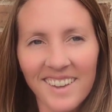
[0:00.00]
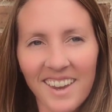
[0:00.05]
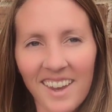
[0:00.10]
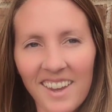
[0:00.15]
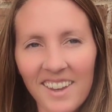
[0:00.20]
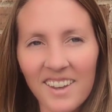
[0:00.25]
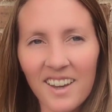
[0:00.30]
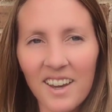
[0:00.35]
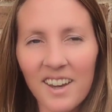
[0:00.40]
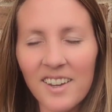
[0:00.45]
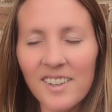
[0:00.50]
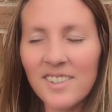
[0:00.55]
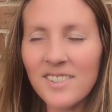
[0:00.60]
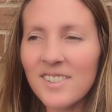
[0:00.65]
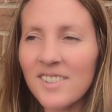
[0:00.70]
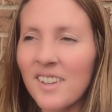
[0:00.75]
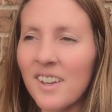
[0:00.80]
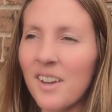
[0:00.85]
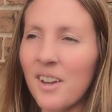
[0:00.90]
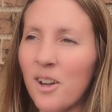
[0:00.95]
Hey guys,
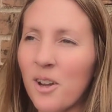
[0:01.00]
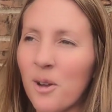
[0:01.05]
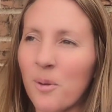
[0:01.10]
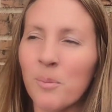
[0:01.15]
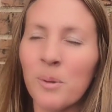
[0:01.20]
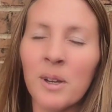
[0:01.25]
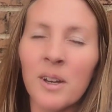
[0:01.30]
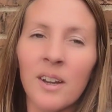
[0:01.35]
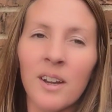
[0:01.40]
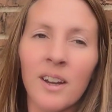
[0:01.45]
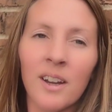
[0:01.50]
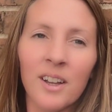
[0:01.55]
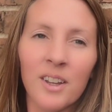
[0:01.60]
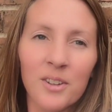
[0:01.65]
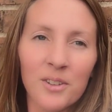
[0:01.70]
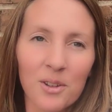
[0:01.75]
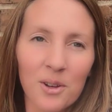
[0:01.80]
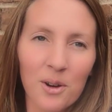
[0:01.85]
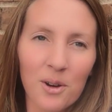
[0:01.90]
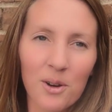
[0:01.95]
um,
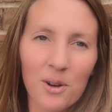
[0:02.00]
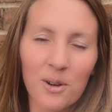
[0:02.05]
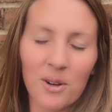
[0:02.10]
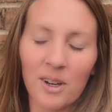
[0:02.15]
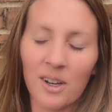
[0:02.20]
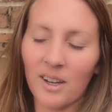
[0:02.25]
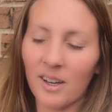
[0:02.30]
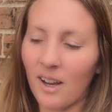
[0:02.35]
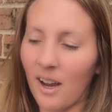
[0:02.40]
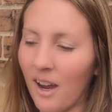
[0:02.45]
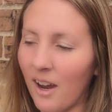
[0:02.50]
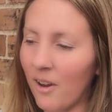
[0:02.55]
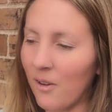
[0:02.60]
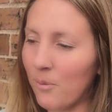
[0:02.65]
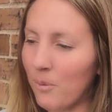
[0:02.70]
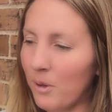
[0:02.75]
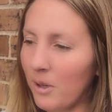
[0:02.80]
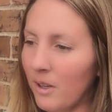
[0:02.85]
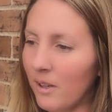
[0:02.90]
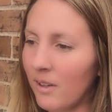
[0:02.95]
so I've
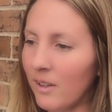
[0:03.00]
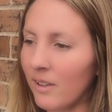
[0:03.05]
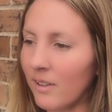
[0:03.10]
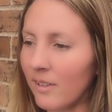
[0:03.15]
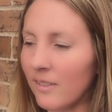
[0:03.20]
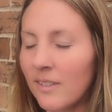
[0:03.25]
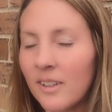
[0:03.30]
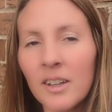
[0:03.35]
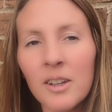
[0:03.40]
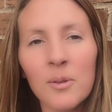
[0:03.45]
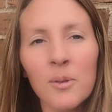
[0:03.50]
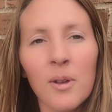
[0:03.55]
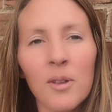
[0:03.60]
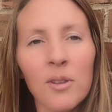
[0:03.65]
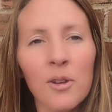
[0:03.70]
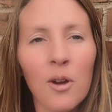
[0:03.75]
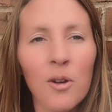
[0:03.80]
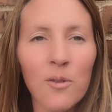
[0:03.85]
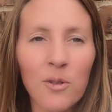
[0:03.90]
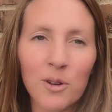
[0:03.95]
been dealing with
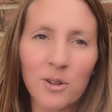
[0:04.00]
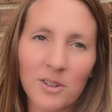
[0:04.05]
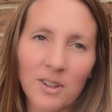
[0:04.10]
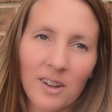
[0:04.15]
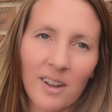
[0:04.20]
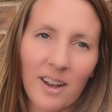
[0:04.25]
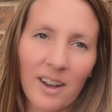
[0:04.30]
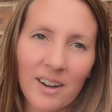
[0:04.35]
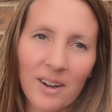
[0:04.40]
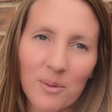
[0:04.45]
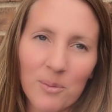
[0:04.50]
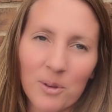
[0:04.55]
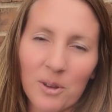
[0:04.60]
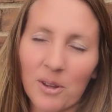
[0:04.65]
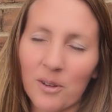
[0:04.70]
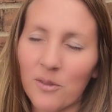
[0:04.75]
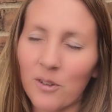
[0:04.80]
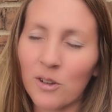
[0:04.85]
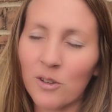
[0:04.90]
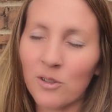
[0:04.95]
gophers a lot and I'm really
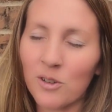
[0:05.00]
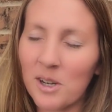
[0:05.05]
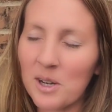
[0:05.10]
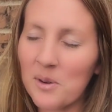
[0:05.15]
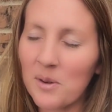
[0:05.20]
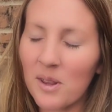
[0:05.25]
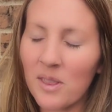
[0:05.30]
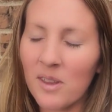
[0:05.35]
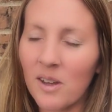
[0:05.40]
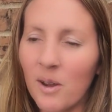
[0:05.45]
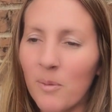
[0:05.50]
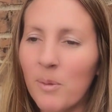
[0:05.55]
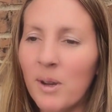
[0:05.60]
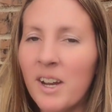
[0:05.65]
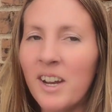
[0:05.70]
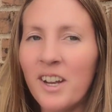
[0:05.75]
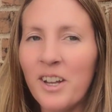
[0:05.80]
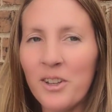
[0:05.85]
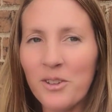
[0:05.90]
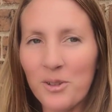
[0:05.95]
frustrated with them.
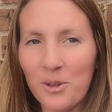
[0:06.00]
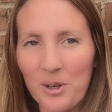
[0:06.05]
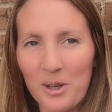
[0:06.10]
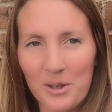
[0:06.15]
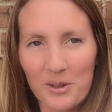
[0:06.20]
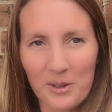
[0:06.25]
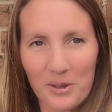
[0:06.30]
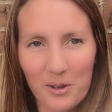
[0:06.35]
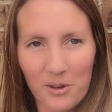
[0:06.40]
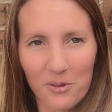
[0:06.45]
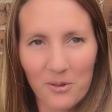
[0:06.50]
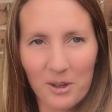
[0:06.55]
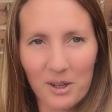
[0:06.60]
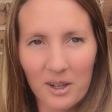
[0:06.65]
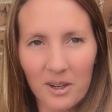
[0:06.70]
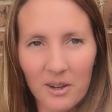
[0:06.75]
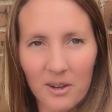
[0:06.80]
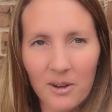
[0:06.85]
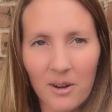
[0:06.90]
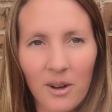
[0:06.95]
So here's a little
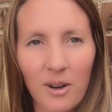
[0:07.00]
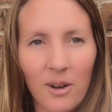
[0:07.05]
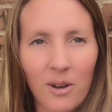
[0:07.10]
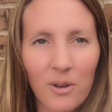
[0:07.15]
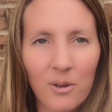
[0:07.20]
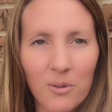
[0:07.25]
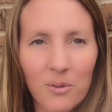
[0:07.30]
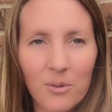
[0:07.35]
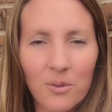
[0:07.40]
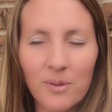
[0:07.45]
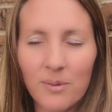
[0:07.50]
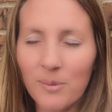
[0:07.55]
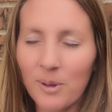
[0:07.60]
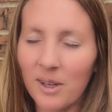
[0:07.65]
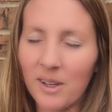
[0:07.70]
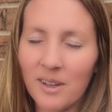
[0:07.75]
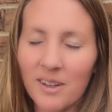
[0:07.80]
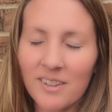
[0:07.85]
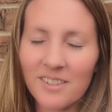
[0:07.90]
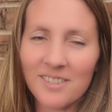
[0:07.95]
video of
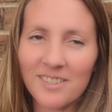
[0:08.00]
me